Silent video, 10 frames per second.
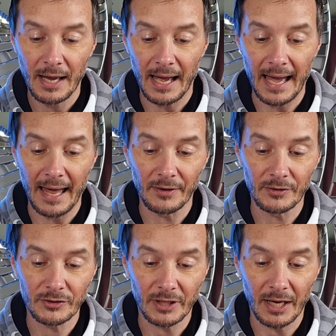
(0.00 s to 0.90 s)

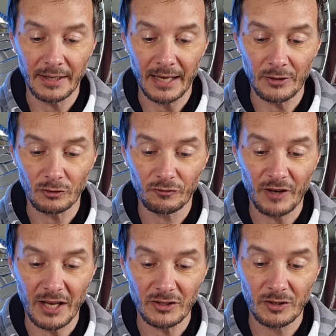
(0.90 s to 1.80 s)
and that just
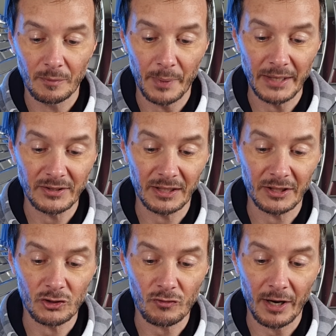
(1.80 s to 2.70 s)
fits
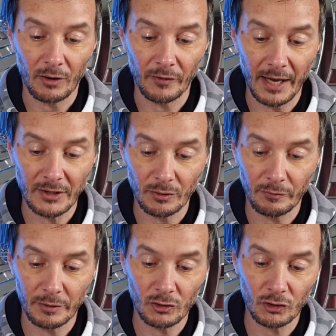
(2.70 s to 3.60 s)
basically straight on there. So
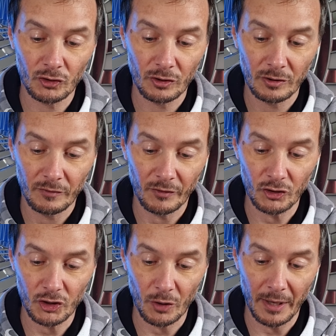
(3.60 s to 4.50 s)
if we just
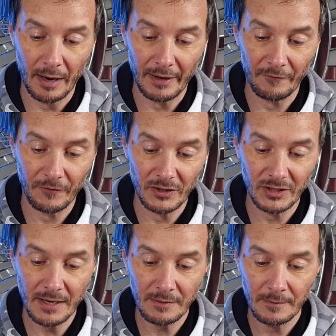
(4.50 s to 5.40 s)
show you how that
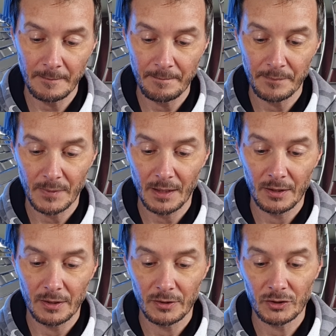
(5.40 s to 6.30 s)
fits in.
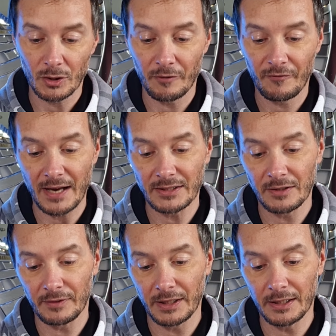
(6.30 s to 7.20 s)
So
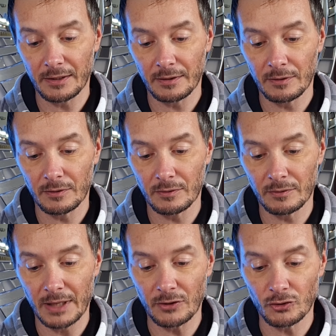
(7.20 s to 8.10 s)
effectively
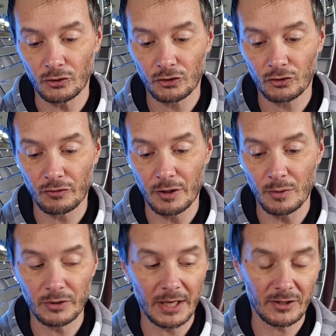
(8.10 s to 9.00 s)
that just
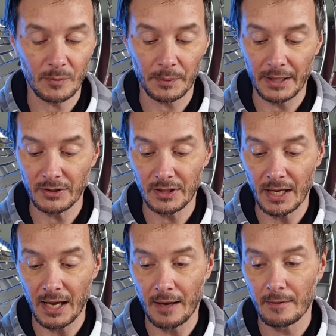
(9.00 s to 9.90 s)
screws into place
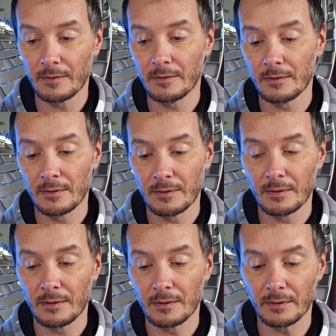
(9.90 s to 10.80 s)
there,
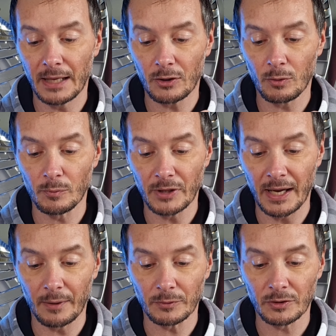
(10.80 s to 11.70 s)
and that comes
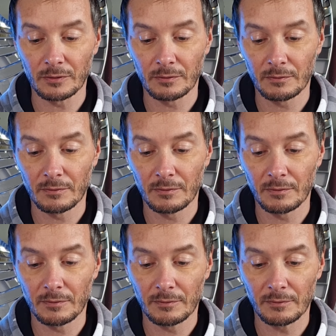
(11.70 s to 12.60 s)
out,
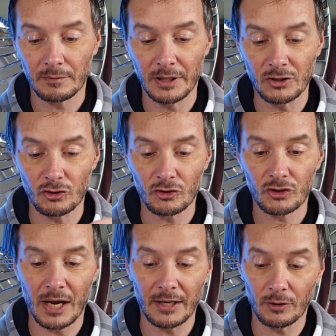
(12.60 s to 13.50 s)
and it's just
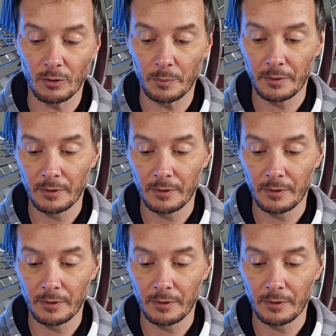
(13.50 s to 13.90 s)
tightened up,